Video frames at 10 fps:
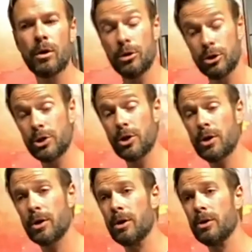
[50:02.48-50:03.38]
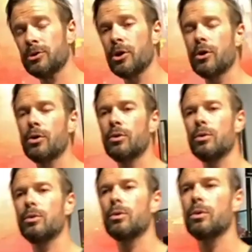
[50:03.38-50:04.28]
Sure. So
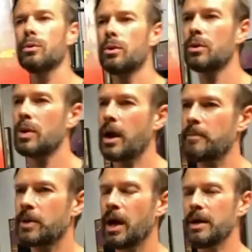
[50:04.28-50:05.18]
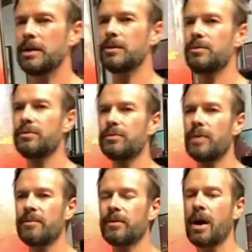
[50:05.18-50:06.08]
I've kind of
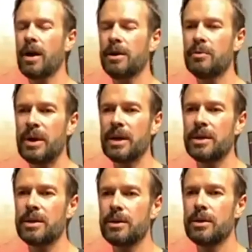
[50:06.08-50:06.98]
been,